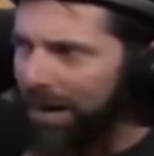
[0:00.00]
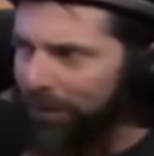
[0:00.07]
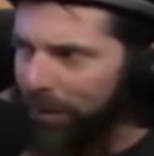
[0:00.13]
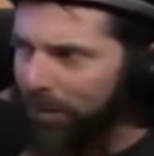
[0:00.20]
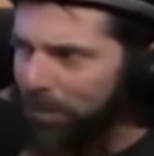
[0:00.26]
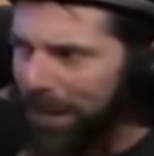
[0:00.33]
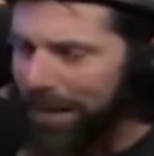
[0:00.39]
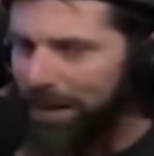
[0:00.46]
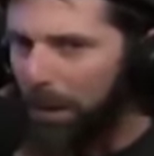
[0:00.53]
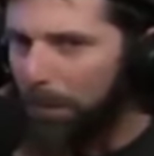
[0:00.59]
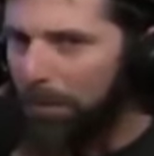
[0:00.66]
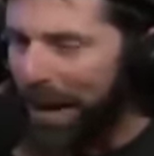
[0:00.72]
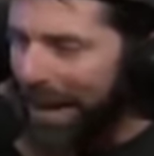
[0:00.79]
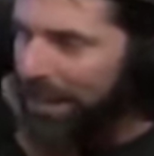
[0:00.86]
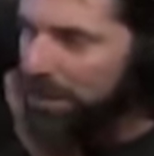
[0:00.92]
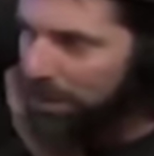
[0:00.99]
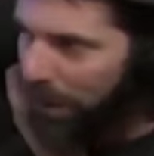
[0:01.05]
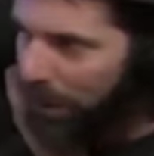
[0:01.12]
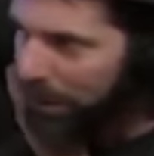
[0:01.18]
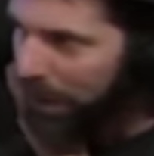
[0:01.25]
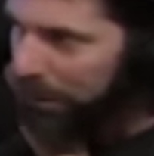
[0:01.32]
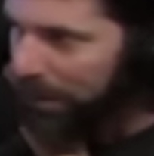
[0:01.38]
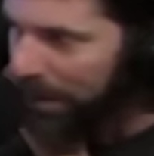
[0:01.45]
had never even been in a bass
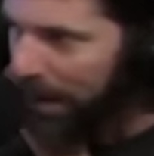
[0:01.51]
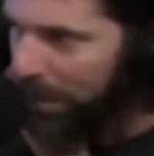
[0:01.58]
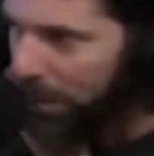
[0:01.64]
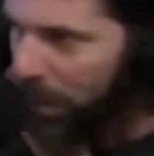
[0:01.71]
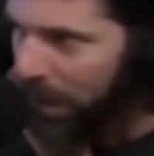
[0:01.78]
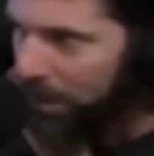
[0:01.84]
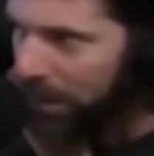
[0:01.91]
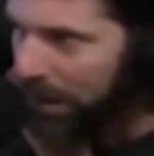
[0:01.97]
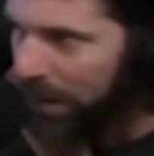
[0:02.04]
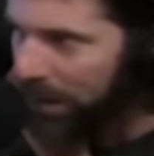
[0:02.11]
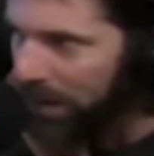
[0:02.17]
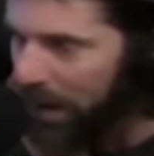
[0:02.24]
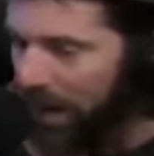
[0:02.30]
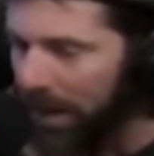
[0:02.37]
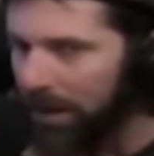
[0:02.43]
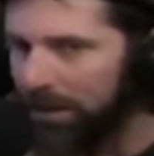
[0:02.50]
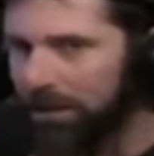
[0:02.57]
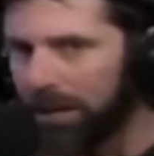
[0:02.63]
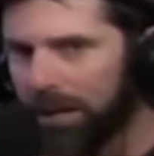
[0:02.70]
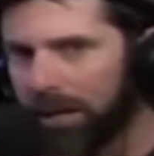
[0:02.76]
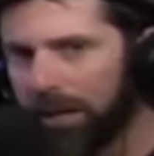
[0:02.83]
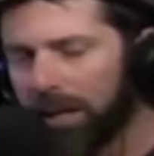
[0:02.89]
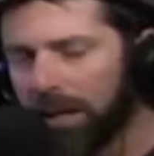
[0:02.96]
boat up to that point, Pete. And
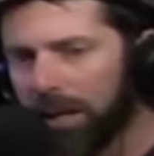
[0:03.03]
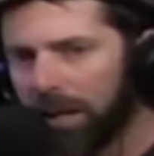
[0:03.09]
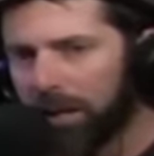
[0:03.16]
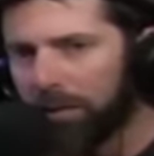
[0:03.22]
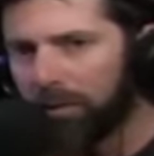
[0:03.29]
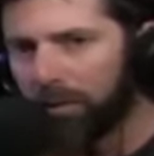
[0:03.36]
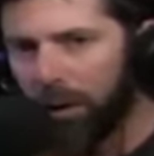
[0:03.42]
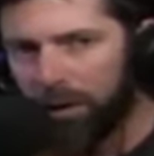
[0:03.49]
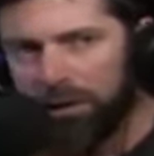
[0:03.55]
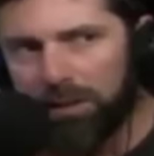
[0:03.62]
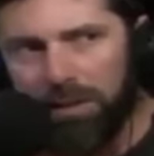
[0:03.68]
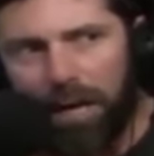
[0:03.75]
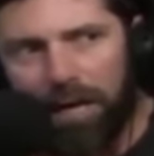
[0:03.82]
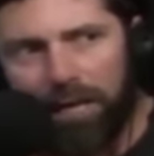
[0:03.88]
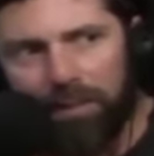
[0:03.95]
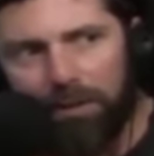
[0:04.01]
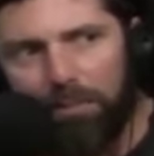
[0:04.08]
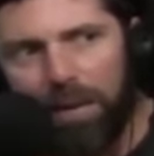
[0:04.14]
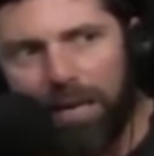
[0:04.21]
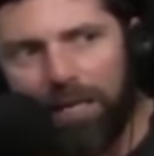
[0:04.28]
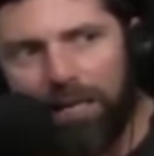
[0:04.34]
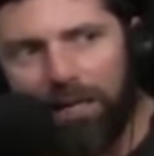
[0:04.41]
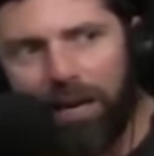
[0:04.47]
first day at the
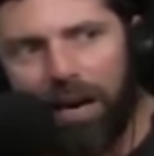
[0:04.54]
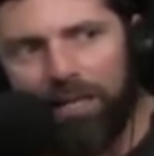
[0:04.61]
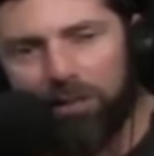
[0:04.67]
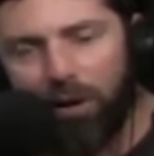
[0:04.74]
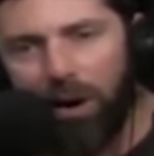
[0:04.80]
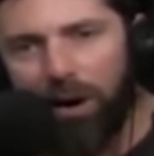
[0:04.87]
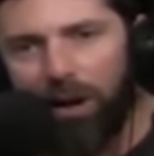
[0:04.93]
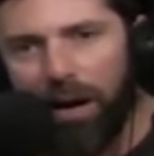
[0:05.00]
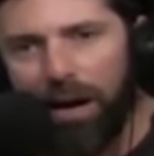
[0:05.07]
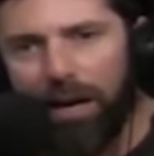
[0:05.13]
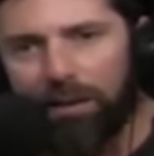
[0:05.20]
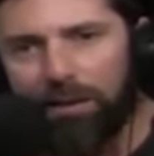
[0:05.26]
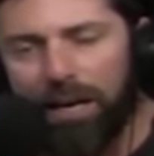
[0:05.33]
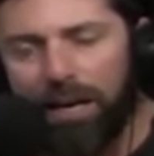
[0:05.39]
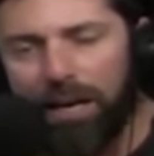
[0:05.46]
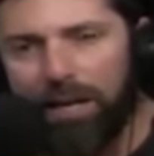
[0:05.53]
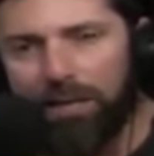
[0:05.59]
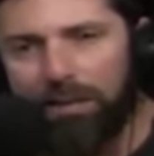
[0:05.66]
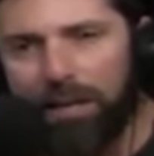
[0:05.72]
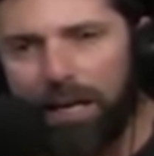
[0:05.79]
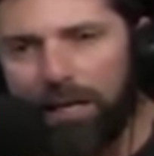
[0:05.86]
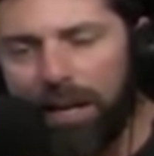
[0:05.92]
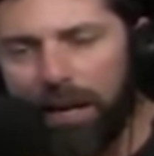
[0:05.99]
meeting, I draw out,
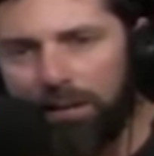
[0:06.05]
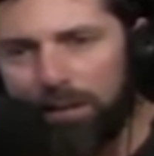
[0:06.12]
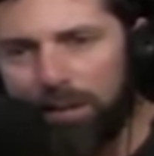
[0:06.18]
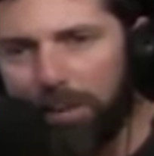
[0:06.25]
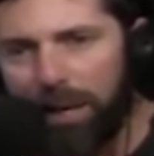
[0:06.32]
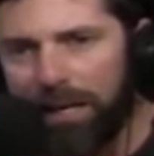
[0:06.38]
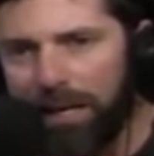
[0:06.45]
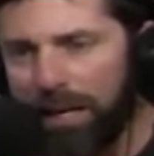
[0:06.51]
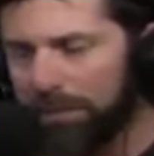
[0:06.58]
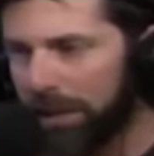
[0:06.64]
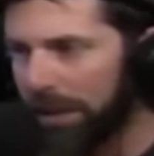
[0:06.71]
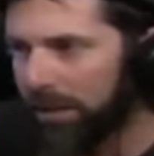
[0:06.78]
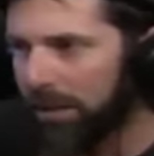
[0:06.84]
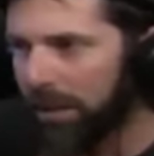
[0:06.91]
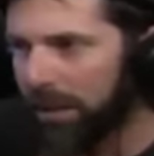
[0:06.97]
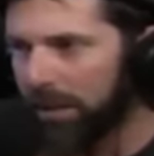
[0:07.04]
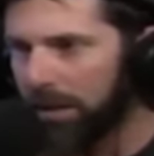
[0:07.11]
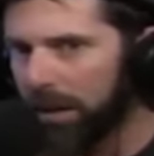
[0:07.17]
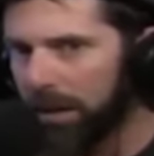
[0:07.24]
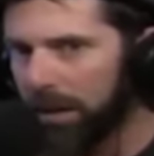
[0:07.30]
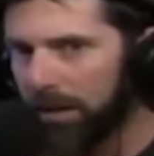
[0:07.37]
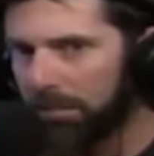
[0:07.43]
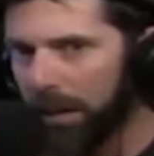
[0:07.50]
and they announce my name, and they say,
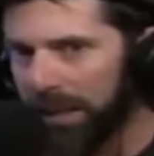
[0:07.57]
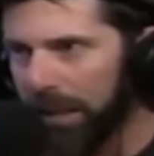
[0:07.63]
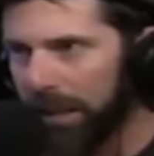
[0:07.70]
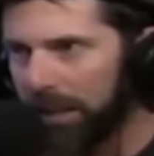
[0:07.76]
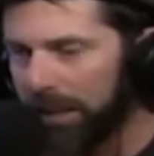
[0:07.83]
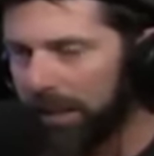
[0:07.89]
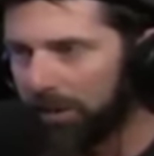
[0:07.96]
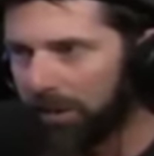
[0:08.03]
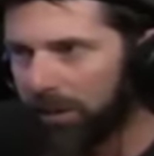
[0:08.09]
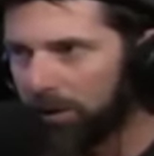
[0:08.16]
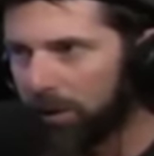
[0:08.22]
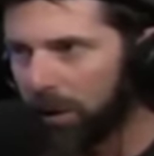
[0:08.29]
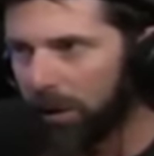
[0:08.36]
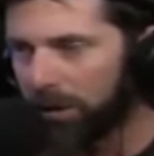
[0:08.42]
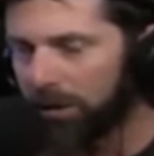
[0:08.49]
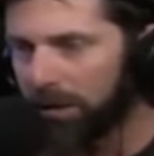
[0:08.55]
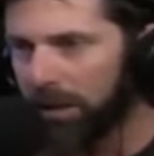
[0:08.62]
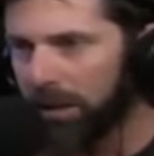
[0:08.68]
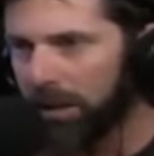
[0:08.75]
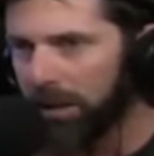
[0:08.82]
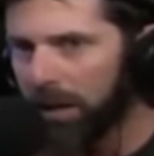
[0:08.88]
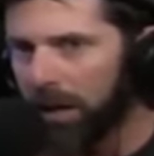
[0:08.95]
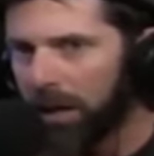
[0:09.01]
Mike Iaconelli, New
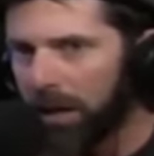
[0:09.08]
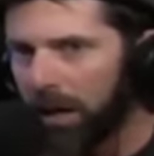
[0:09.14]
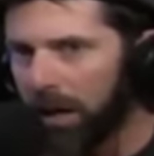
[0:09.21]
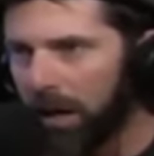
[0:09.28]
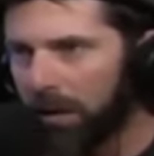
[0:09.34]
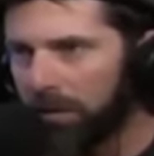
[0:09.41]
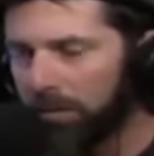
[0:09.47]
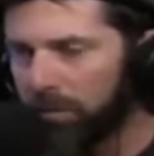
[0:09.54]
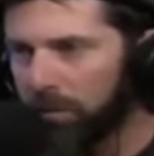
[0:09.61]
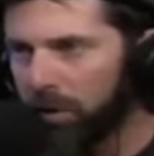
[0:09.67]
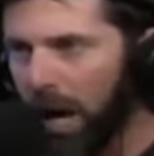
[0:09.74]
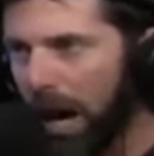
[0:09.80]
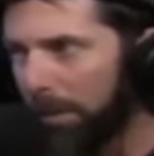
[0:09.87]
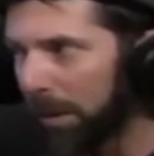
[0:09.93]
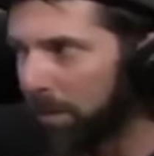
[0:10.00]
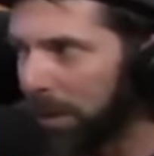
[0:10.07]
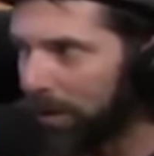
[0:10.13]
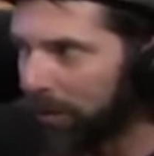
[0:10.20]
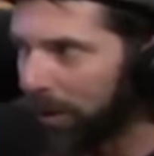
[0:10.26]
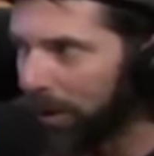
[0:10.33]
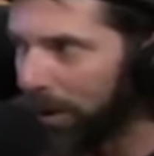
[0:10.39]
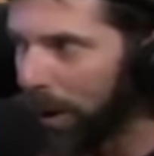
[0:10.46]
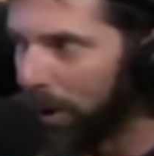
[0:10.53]
Jersey, Tommy
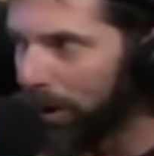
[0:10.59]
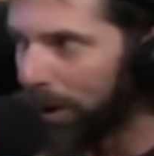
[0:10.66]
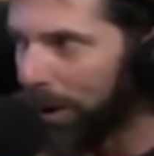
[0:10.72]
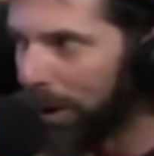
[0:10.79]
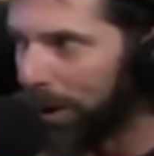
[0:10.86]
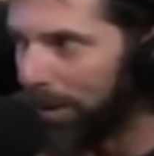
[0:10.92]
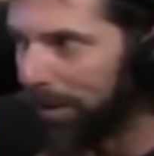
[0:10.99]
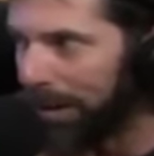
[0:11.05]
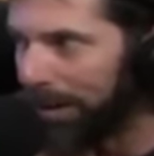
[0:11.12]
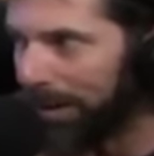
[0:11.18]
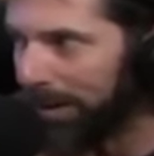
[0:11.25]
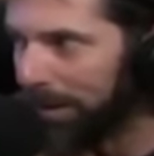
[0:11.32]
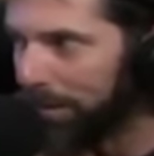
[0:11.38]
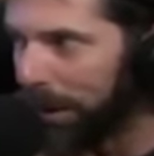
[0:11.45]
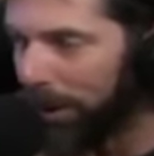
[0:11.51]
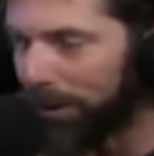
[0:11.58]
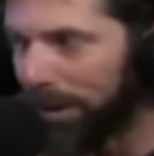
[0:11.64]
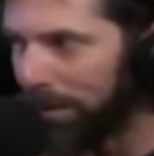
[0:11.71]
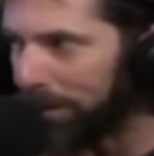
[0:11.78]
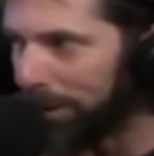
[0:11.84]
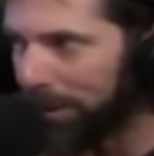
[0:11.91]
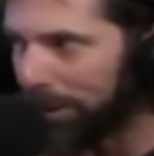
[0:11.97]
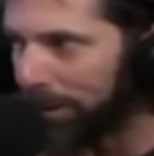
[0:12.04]
Biffle, Oklahoma, boat
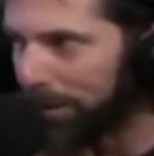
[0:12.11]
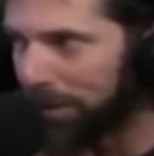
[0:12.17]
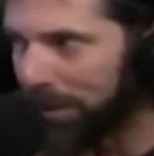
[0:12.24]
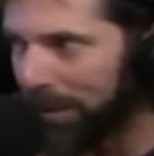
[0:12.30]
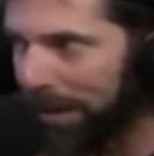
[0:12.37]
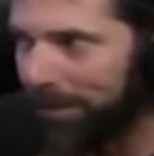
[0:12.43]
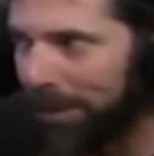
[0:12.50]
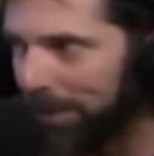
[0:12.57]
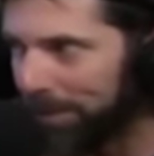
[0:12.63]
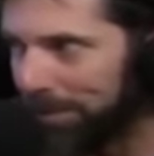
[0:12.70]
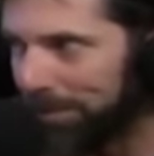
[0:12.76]
number 70,